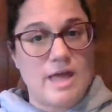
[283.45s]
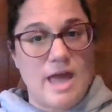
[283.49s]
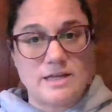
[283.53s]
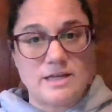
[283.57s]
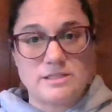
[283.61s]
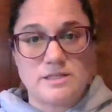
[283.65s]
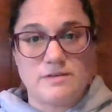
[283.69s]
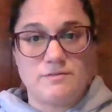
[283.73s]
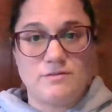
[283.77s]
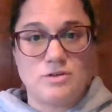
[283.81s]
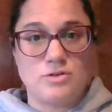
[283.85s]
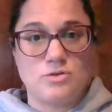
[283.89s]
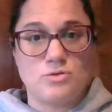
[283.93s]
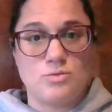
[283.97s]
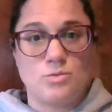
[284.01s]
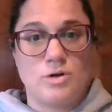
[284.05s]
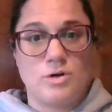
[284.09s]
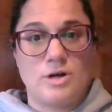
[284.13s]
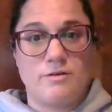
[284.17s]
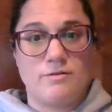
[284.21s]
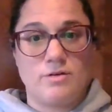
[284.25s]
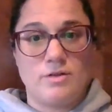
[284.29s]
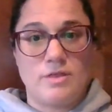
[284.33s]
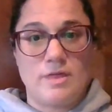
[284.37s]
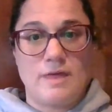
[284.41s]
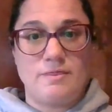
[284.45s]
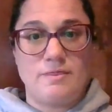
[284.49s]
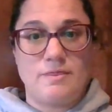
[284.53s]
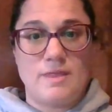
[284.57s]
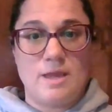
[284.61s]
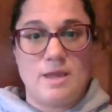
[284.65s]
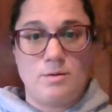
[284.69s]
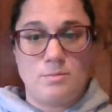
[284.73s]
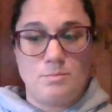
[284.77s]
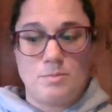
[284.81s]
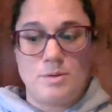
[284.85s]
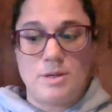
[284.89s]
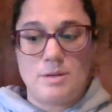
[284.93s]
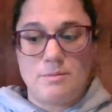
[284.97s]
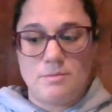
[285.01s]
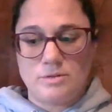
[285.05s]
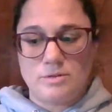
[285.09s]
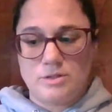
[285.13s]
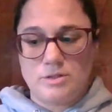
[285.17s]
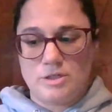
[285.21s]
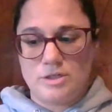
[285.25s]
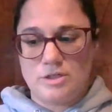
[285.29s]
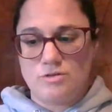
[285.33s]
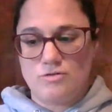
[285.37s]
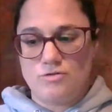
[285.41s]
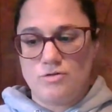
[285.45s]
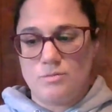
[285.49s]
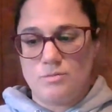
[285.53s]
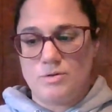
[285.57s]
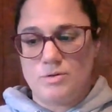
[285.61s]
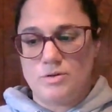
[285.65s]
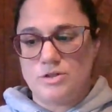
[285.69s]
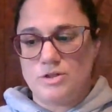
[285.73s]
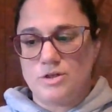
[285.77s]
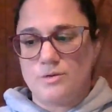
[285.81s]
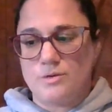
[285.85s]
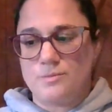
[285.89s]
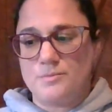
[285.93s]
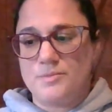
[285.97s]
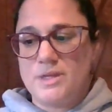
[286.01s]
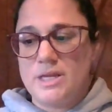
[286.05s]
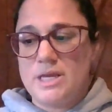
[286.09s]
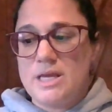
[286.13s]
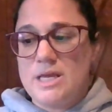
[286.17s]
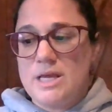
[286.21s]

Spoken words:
activities or whatever that they'd be able to contribute to.